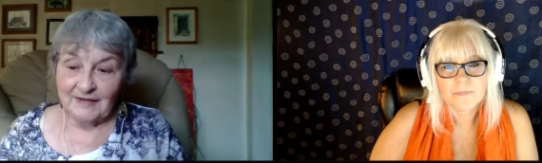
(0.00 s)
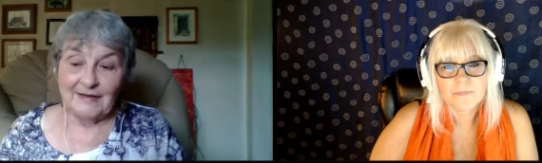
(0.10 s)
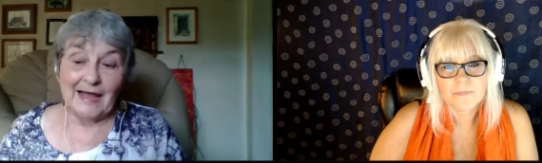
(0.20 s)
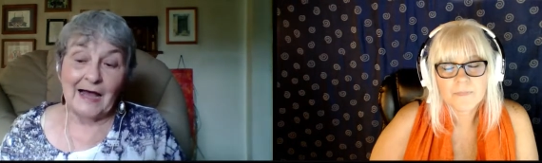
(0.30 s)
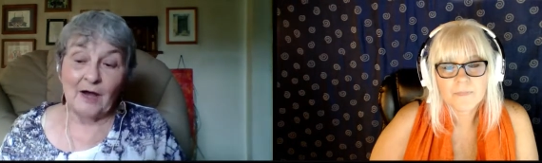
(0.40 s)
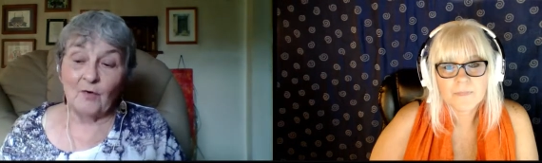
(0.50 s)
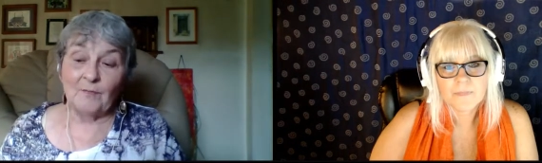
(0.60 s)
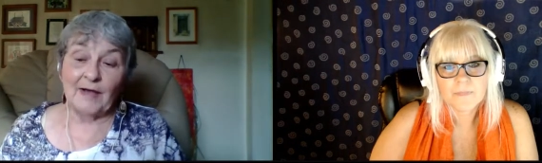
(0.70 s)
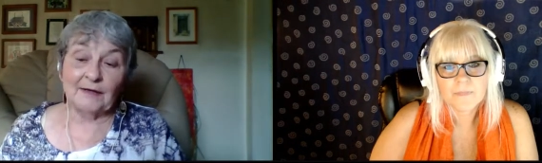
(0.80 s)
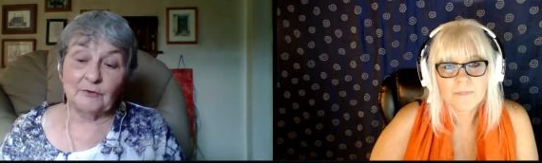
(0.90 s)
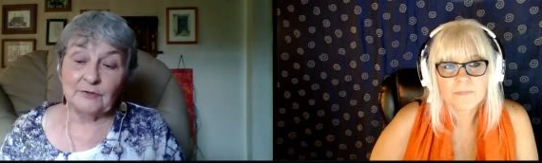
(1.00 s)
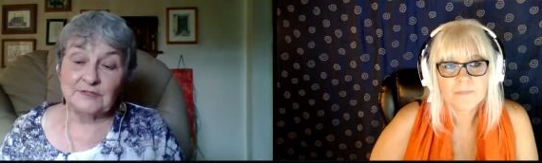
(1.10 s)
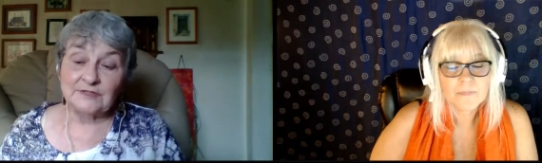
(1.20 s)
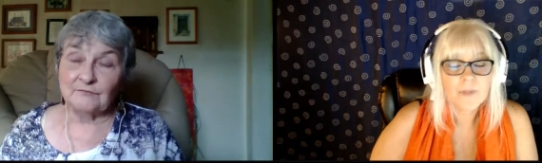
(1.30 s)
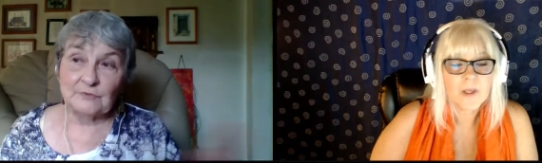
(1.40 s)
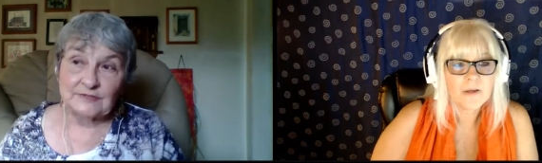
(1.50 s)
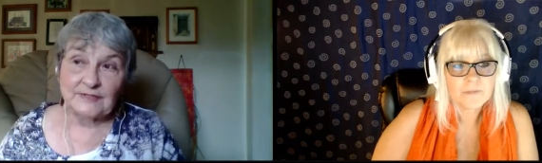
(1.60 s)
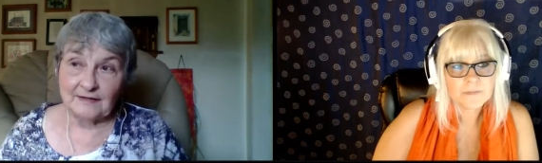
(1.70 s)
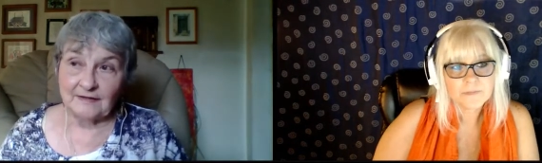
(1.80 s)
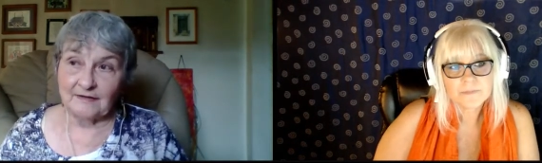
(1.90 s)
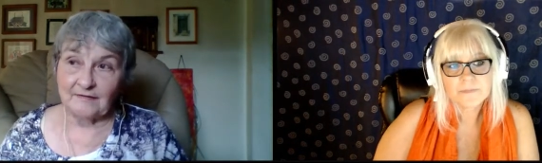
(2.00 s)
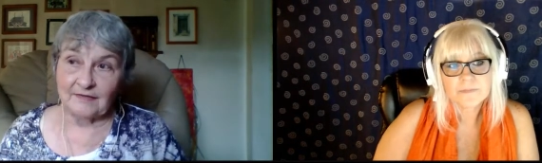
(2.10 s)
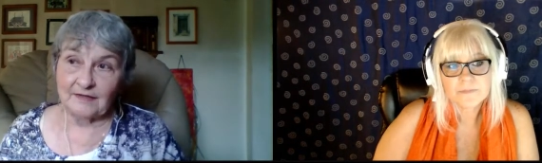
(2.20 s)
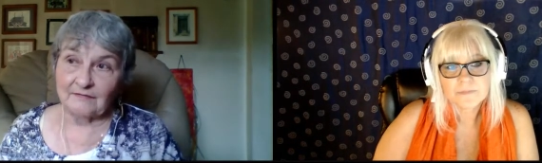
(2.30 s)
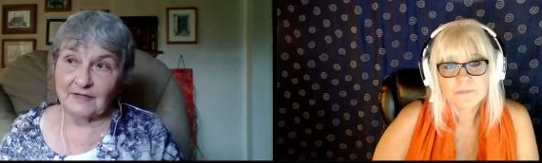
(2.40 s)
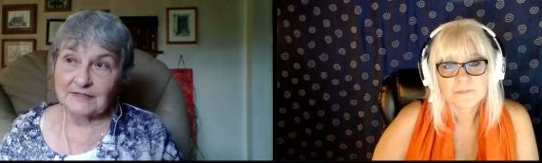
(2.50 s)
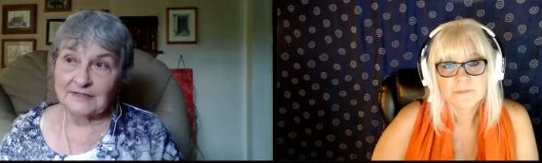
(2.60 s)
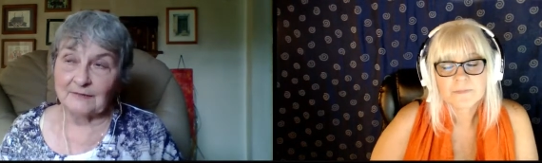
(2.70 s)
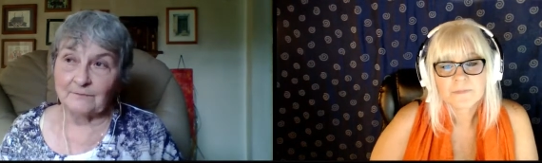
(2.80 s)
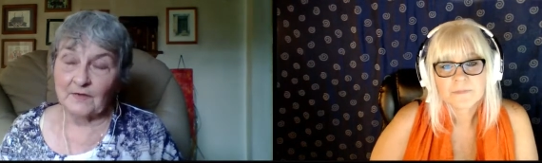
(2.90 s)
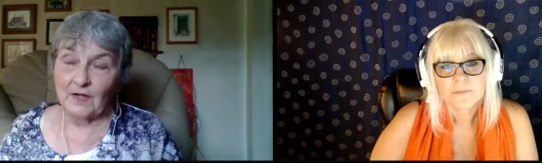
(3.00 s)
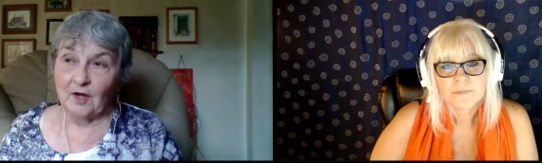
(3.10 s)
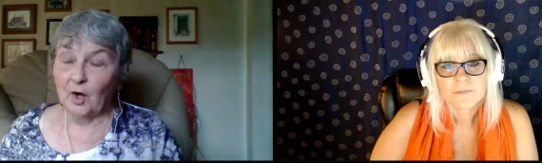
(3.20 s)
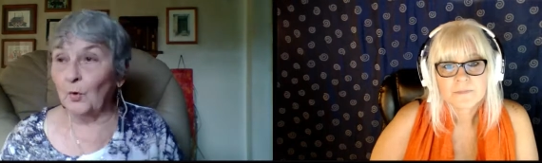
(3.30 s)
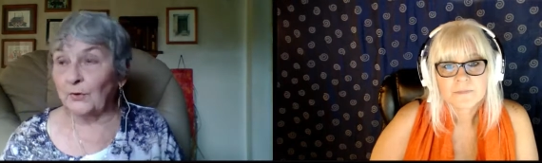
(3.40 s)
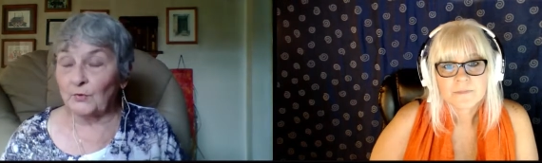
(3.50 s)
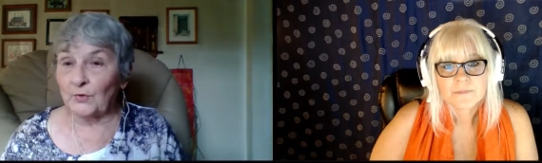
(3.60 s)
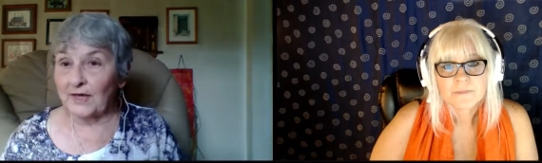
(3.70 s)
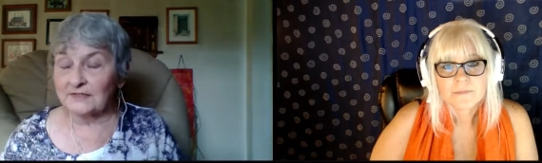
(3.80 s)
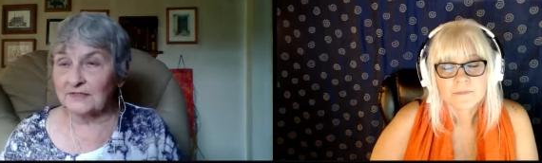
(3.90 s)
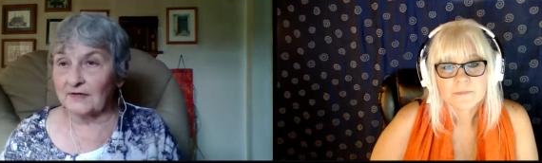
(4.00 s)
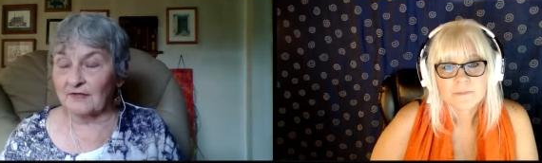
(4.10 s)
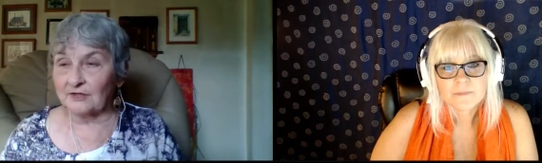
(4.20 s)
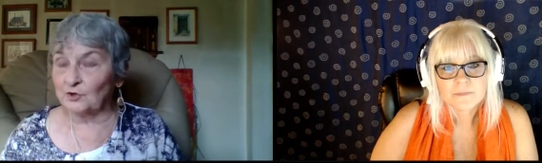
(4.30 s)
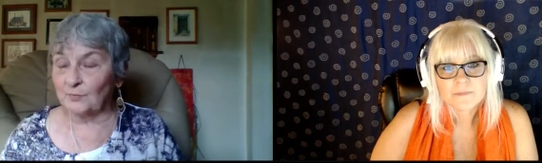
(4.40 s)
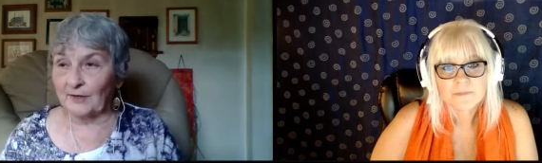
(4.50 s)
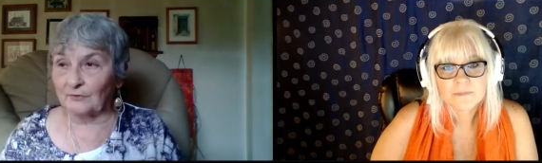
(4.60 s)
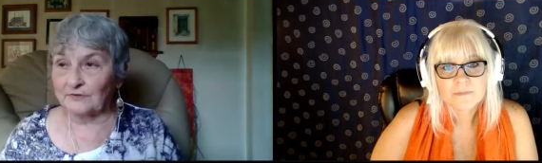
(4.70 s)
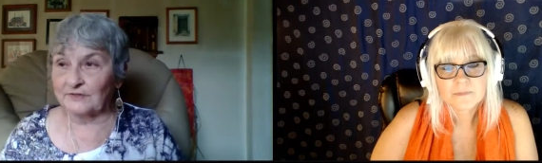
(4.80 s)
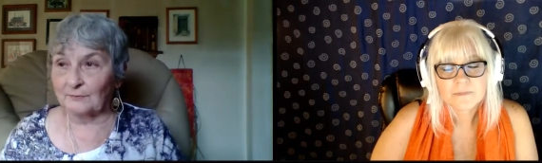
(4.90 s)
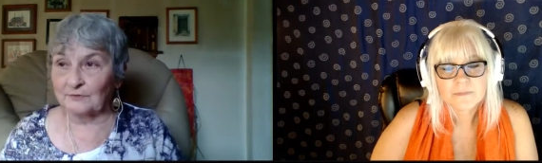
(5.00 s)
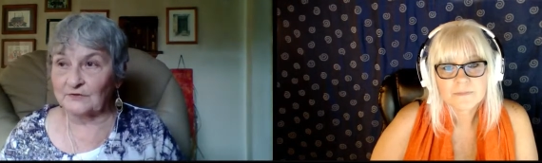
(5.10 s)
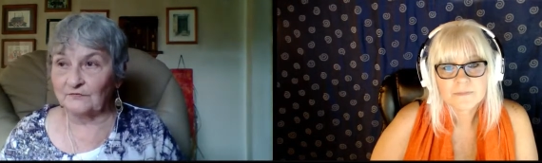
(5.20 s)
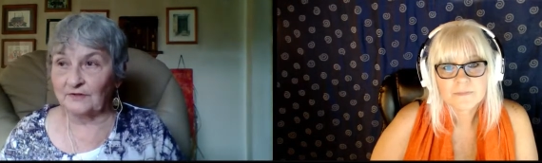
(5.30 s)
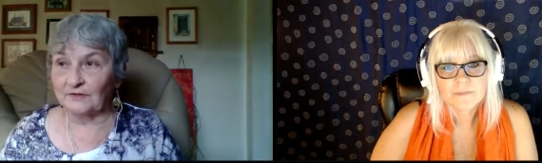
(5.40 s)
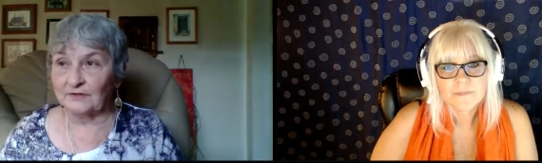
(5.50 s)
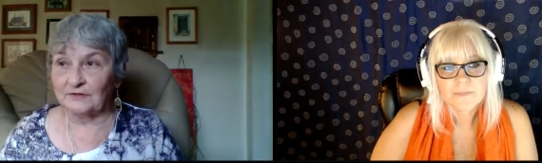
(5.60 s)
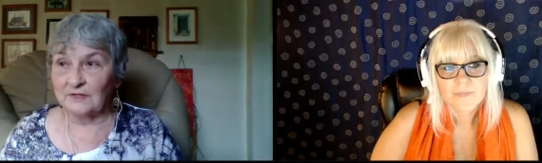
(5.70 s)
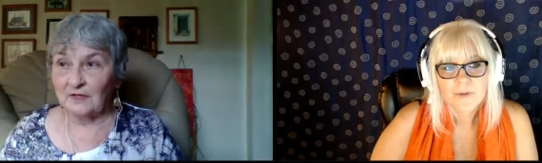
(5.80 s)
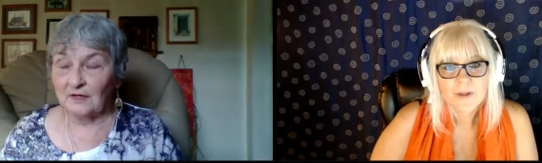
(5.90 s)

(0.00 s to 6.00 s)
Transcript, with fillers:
Speaker 1: Now, my goodness, yeah. if you said anything, they say, oh, well, you can't say that. You might hurt someone's feelings.